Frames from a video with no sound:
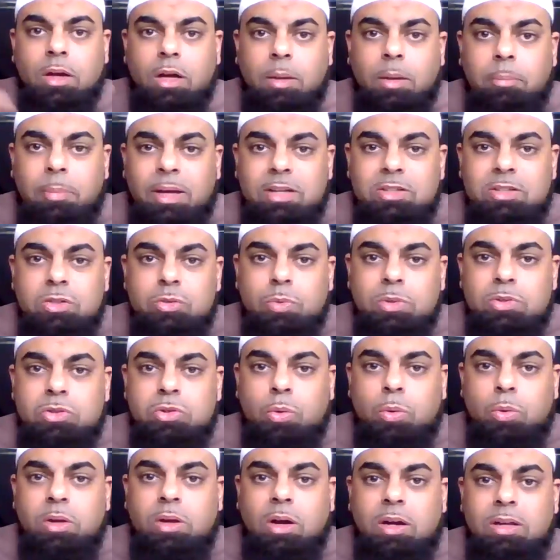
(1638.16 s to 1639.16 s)
Imagine what's
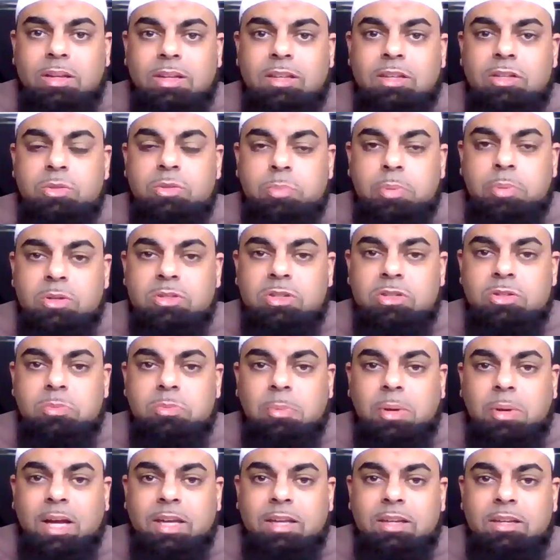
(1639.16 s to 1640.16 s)
going on in this
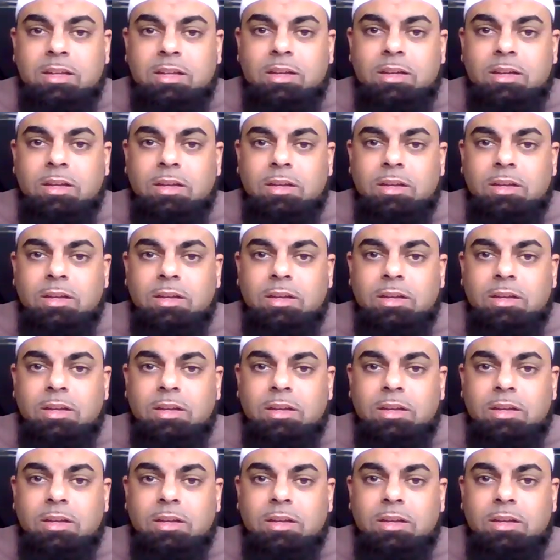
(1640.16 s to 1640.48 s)
person's mind.